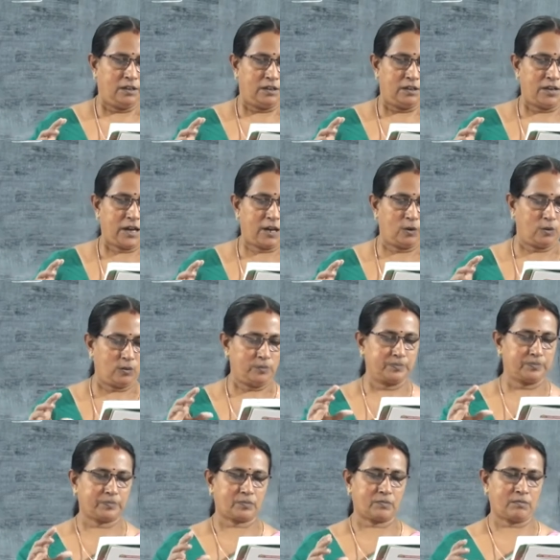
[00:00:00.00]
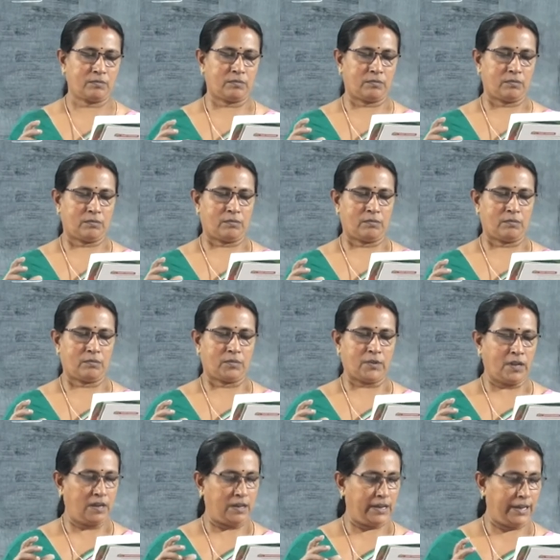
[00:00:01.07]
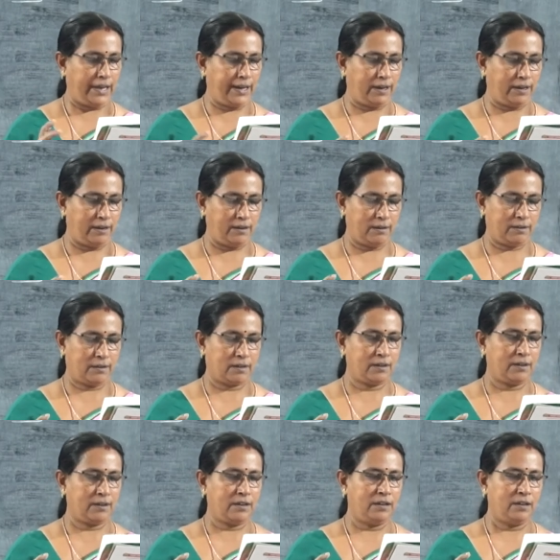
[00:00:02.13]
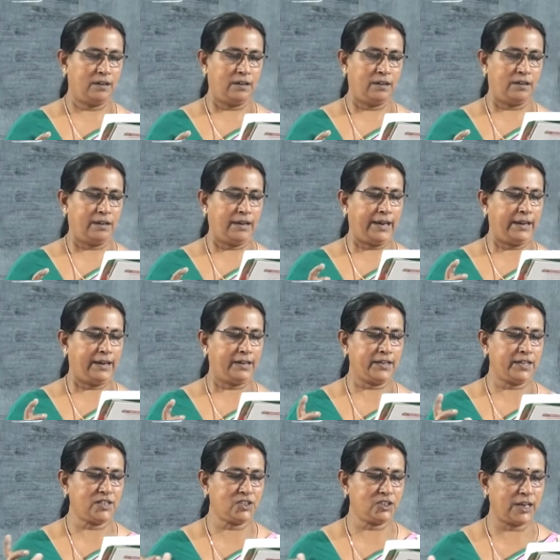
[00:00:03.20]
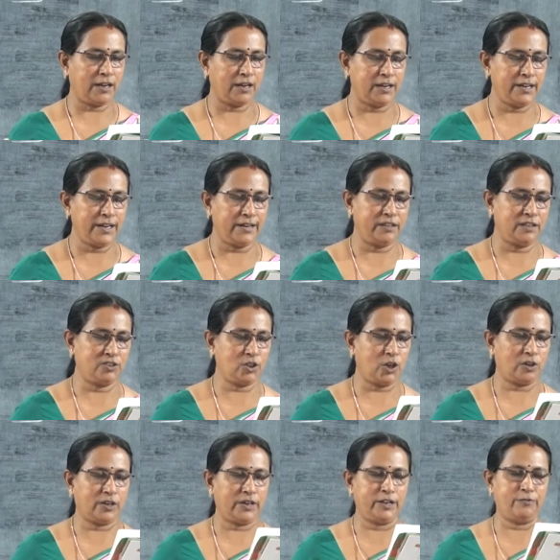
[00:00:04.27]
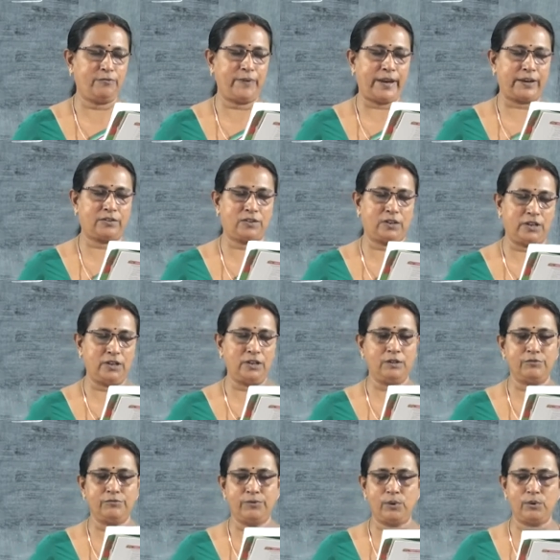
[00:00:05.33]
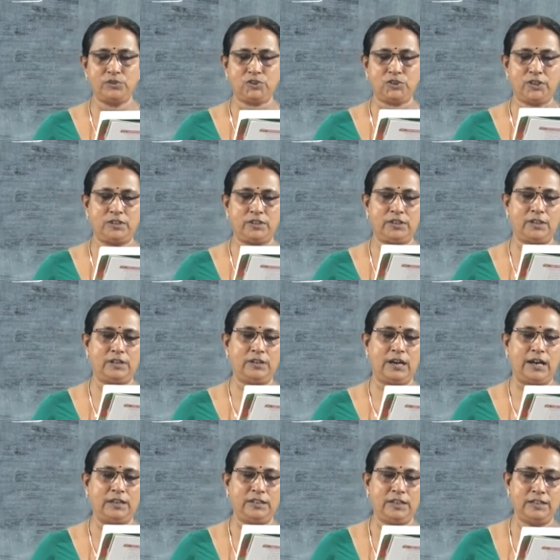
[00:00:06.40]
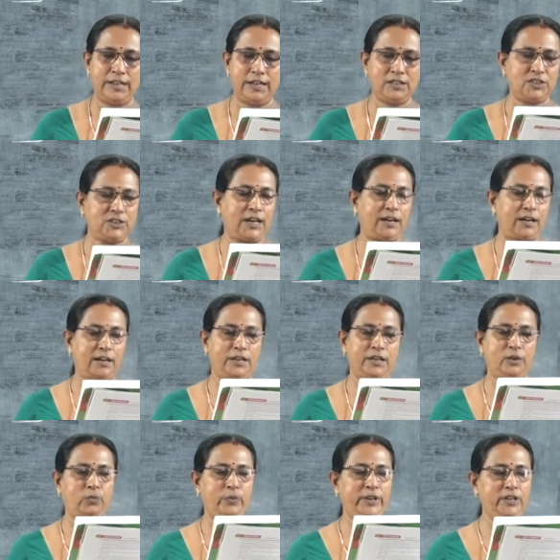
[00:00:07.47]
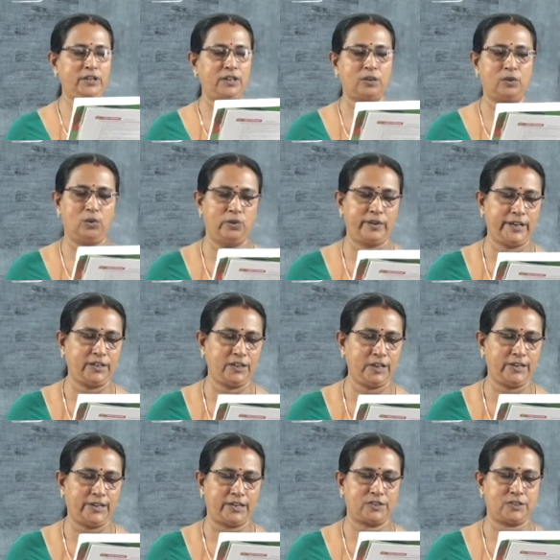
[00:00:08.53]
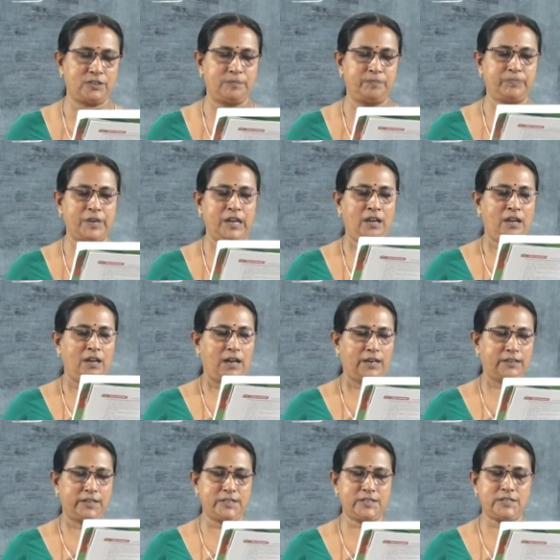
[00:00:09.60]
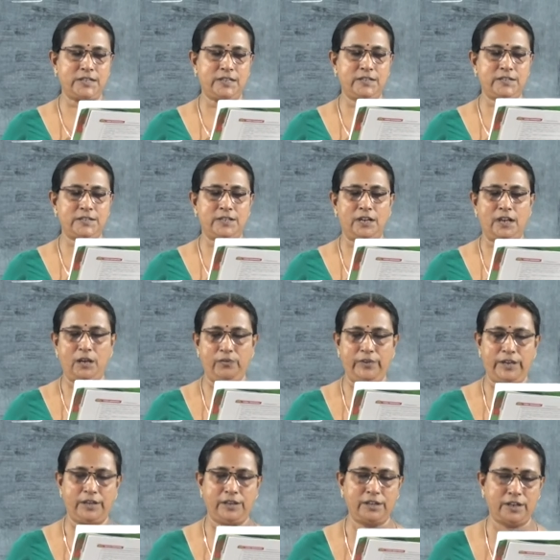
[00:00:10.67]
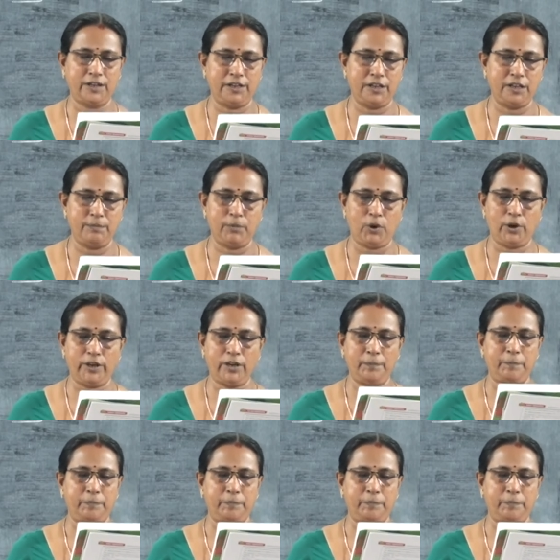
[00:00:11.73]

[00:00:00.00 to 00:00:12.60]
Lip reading: Now L. In Charlie and the Chocolate Factory, 4 children other than Charlie win the golden ticket. Augustus, a very greedy boy.